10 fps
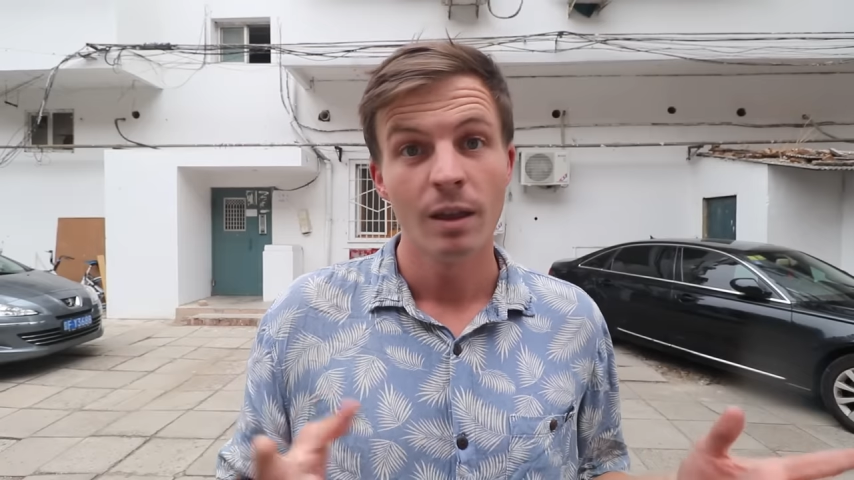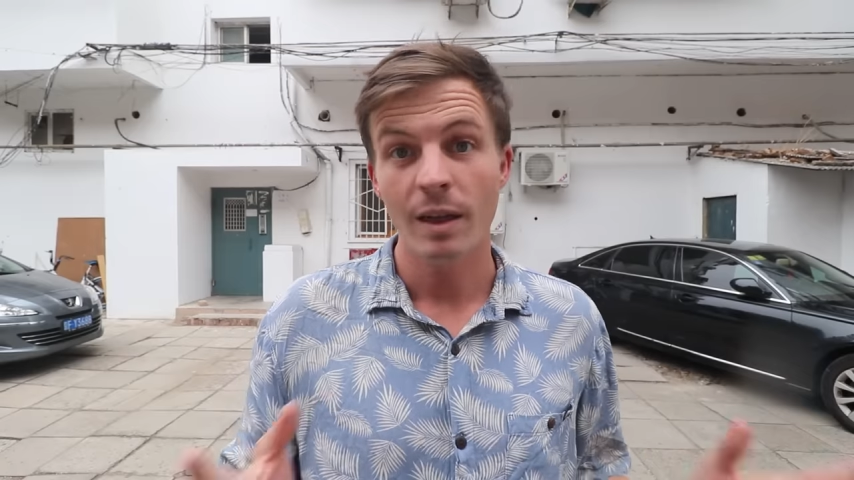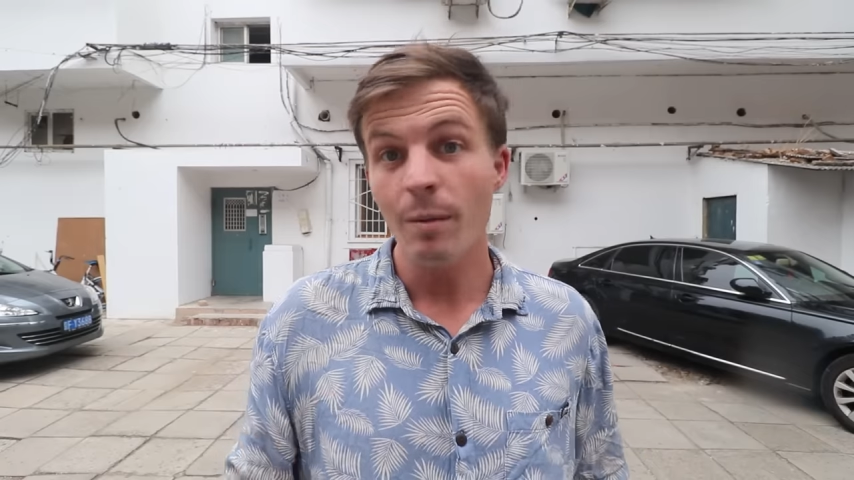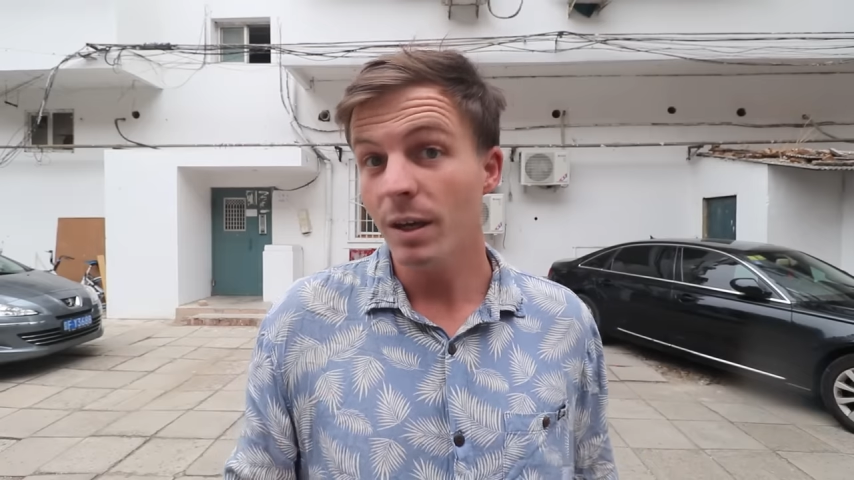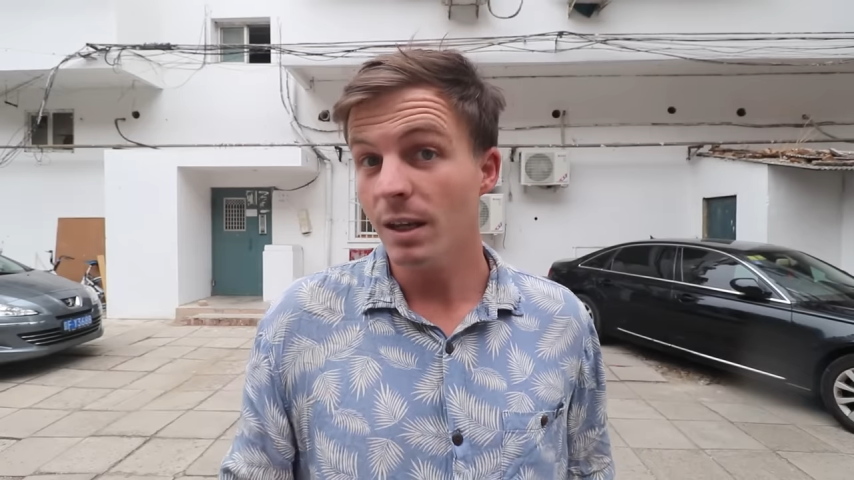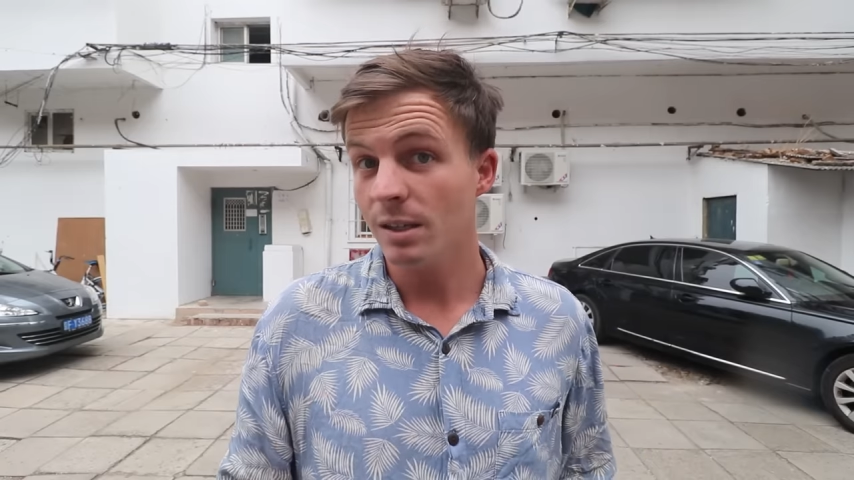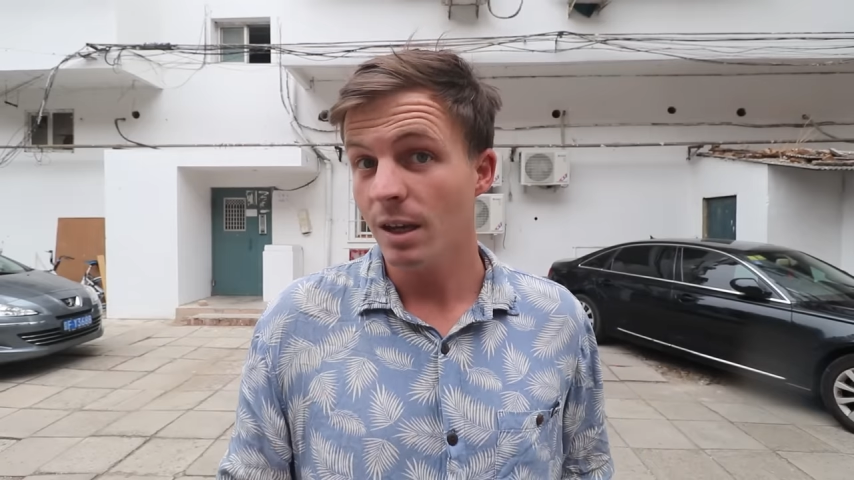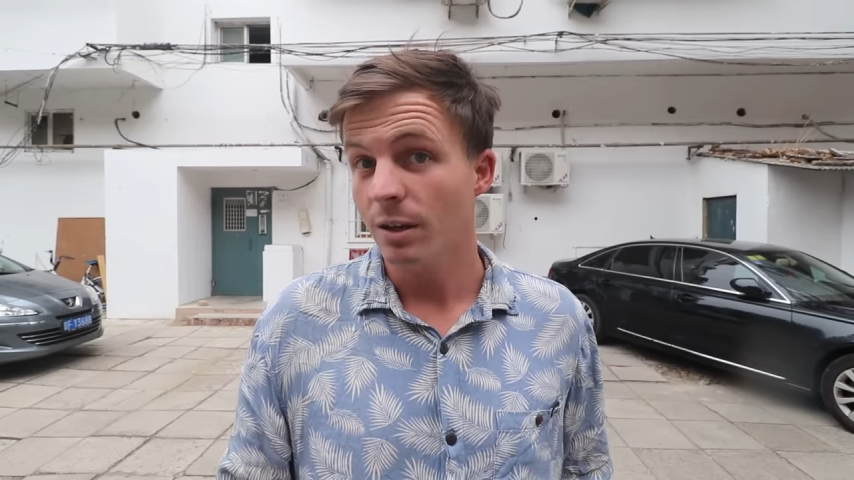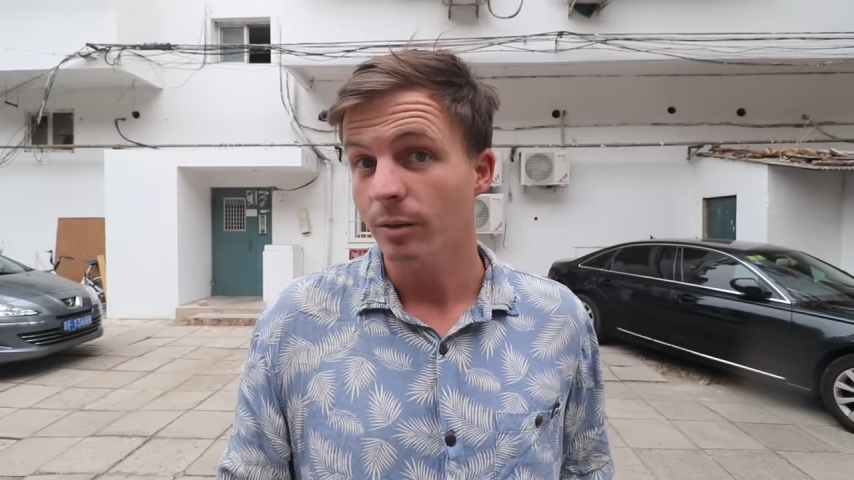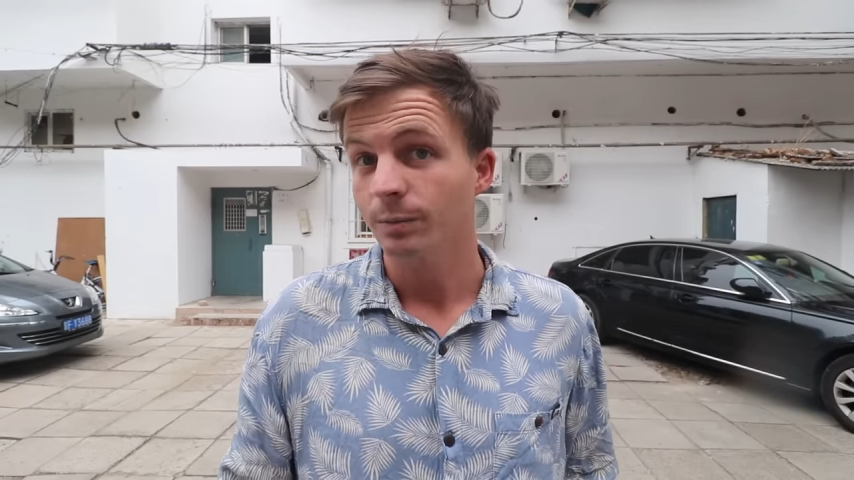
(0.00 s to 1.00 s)
That being
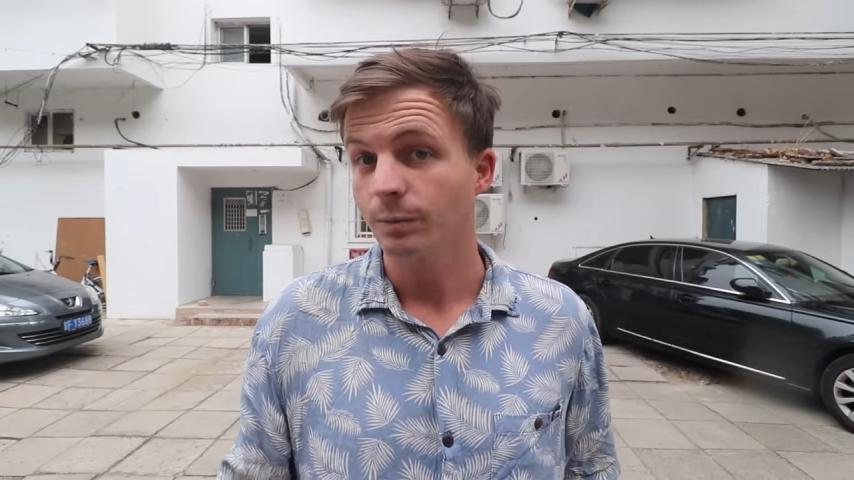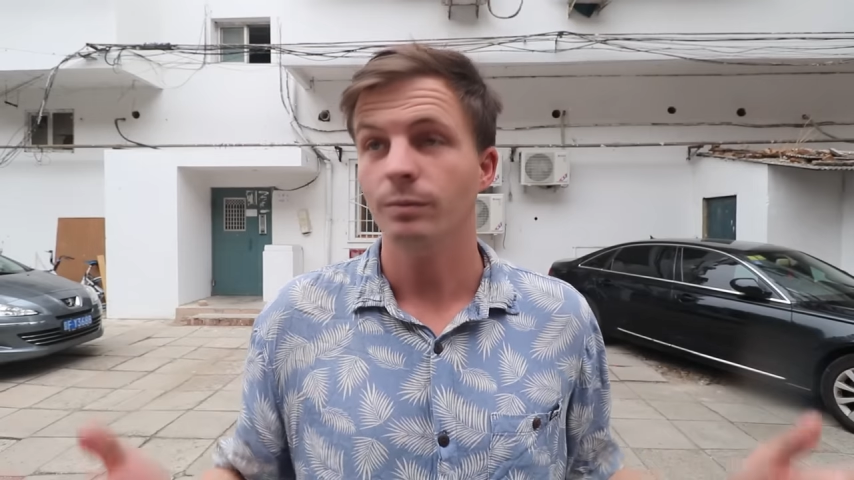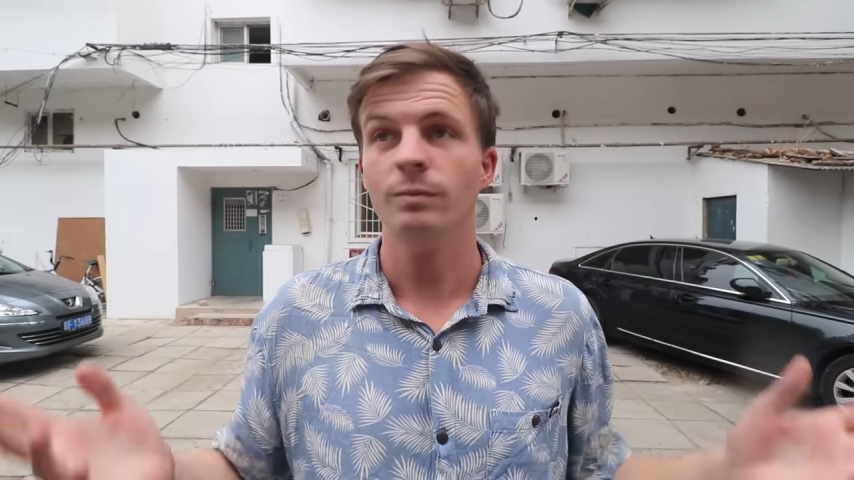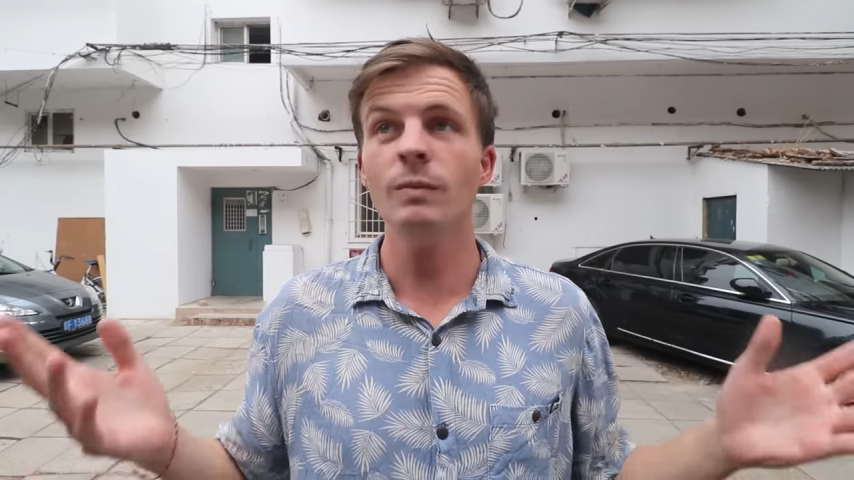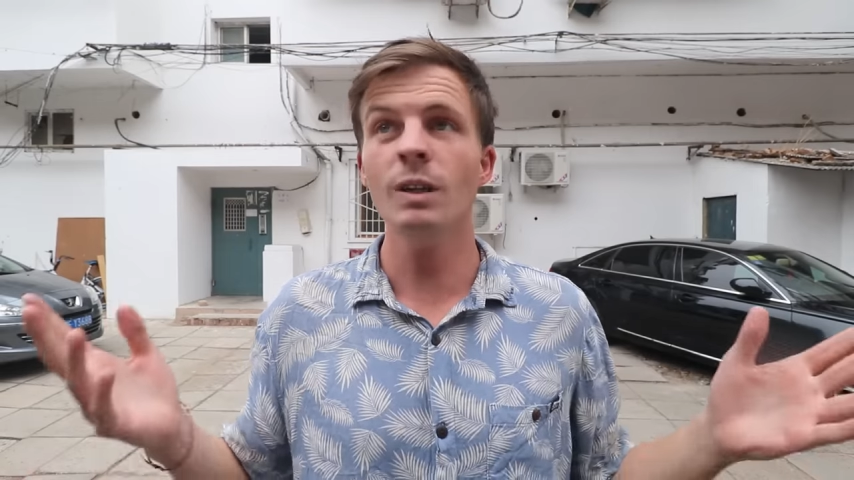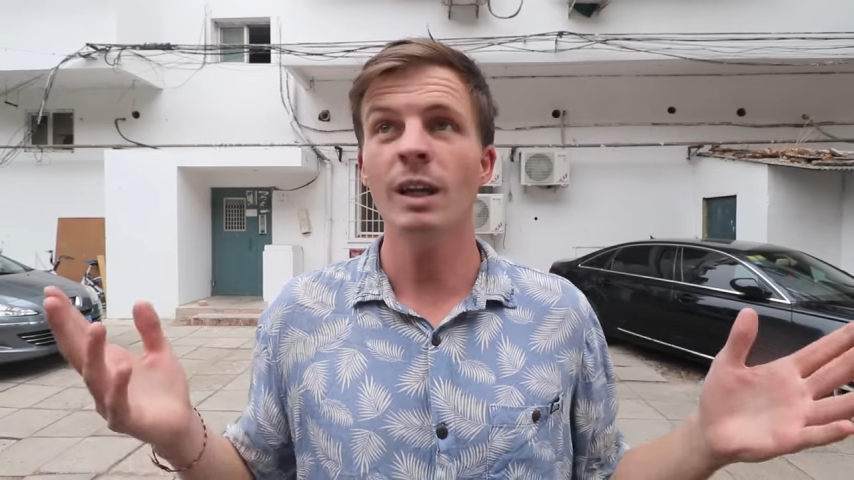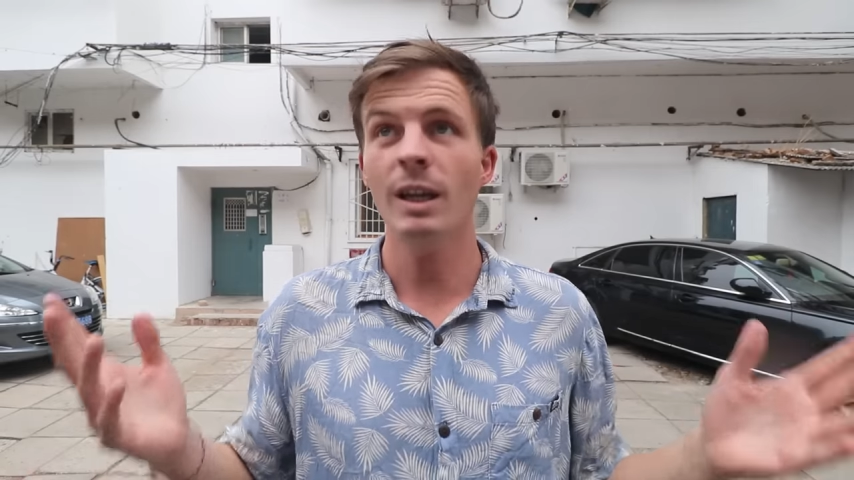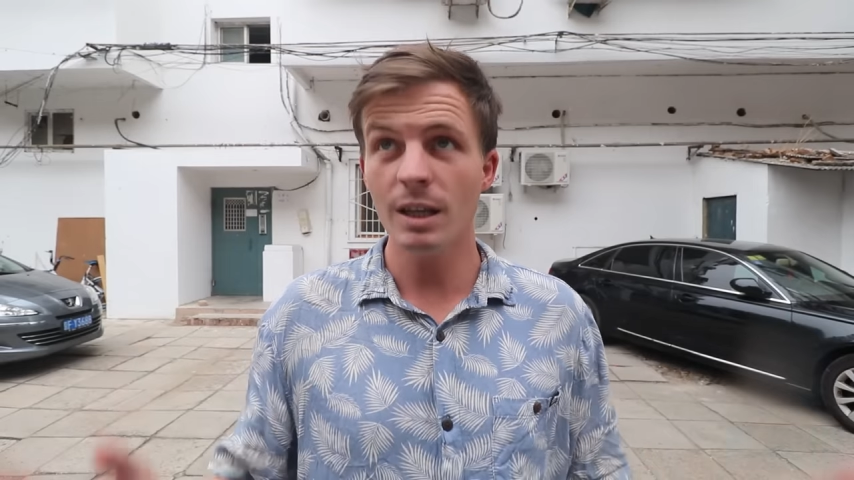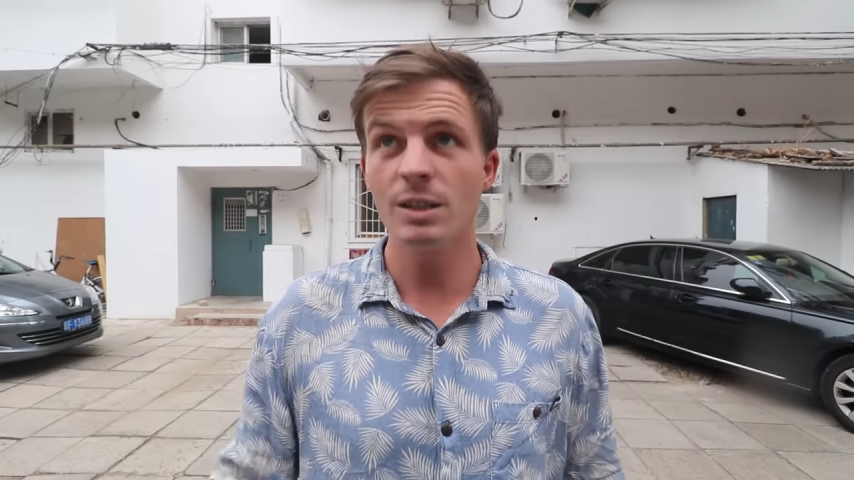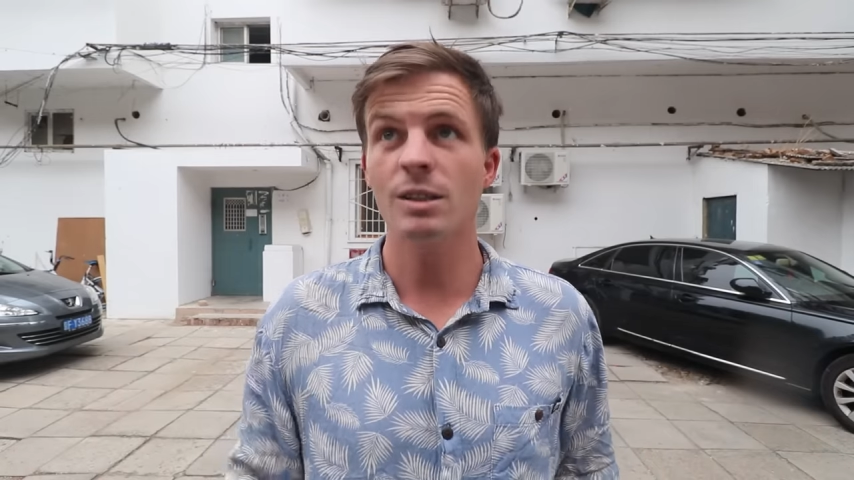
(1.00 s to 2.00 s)
said, it is